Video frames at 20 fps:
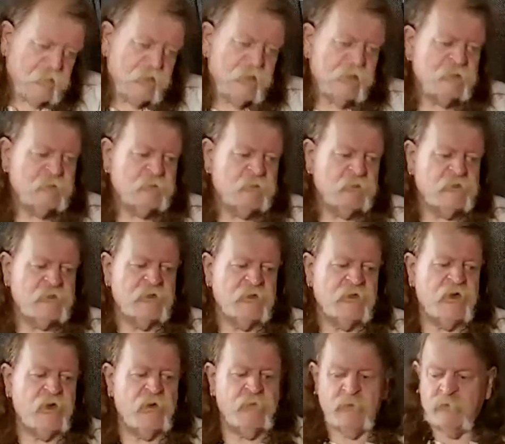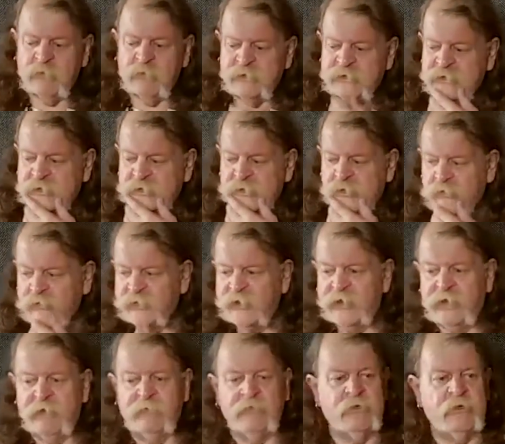Had to put an armour. Well, there's a lot
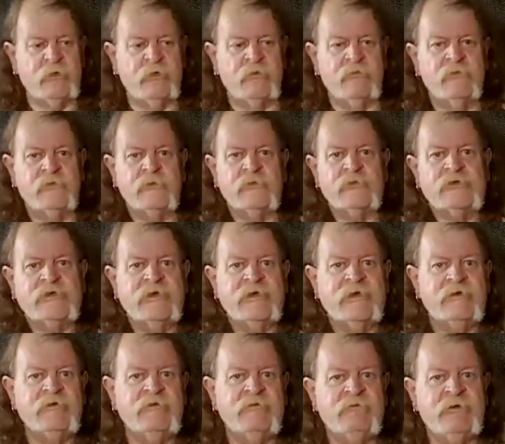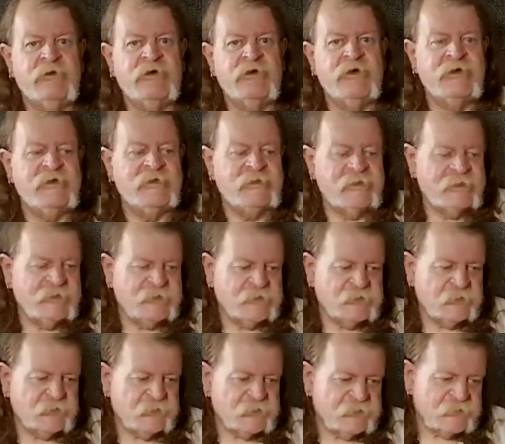there, but unfortunately we need
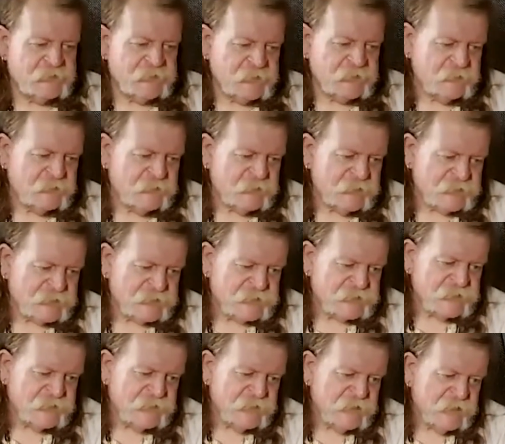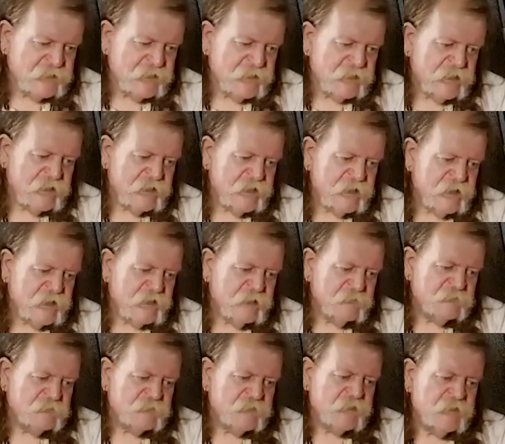each other to do this.
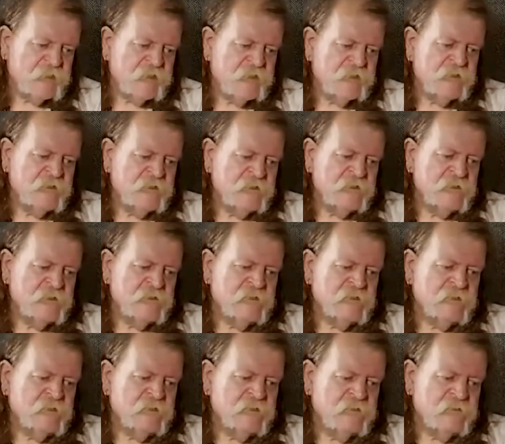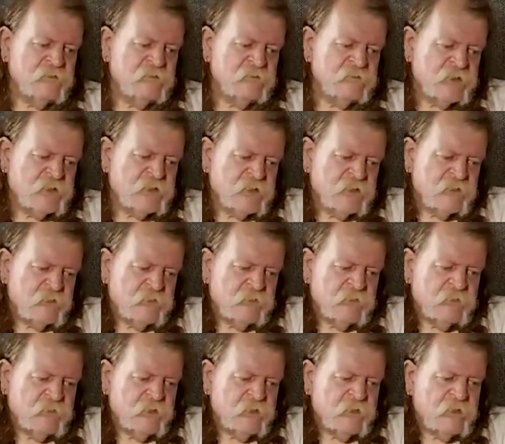Um, so,
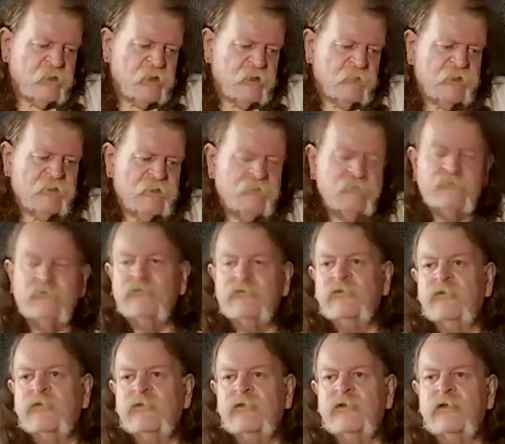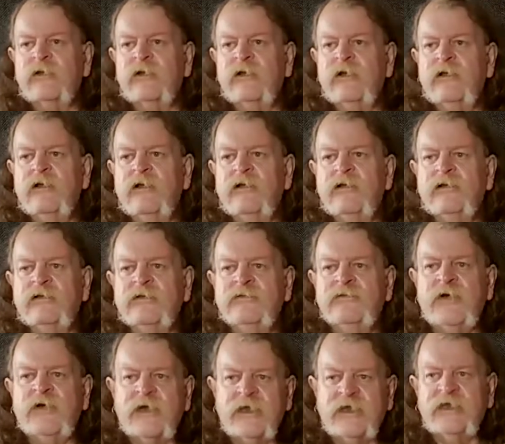you know, I mean, the
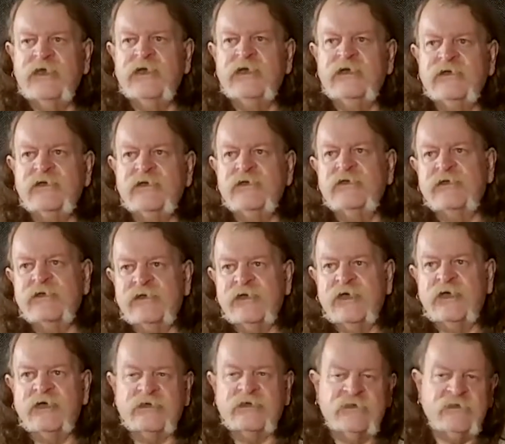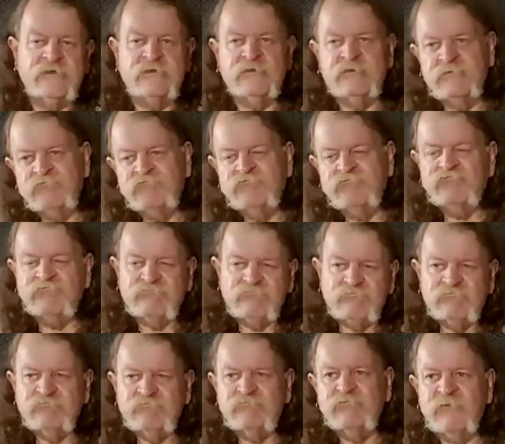Vikings and the Saxons,
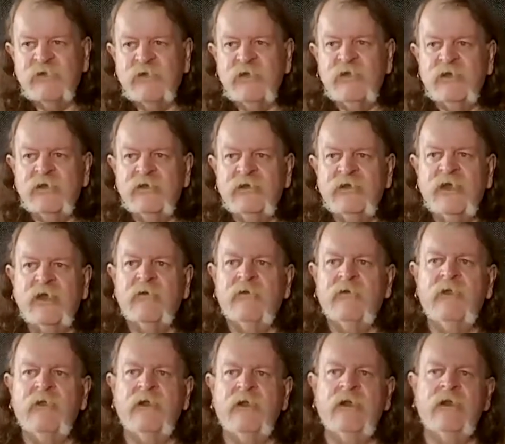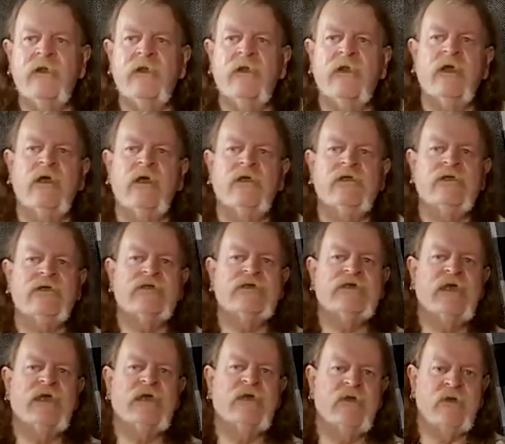yeah, as I
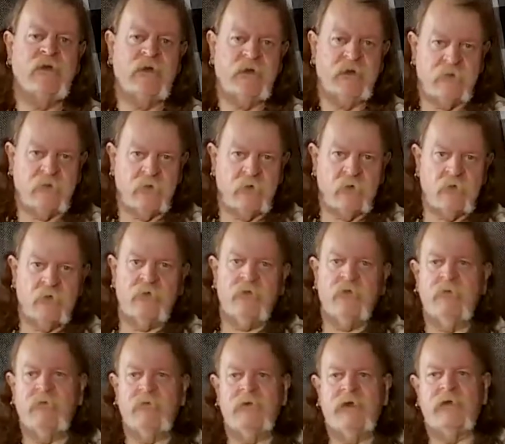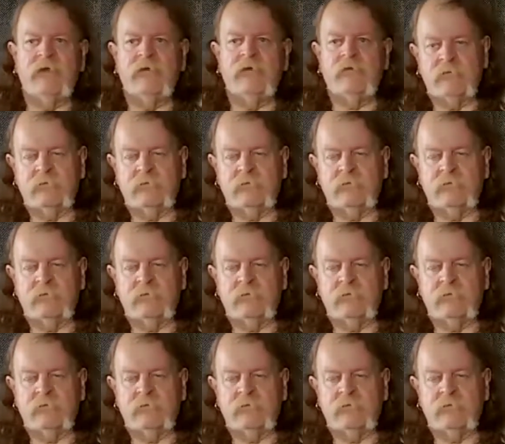said earlier on about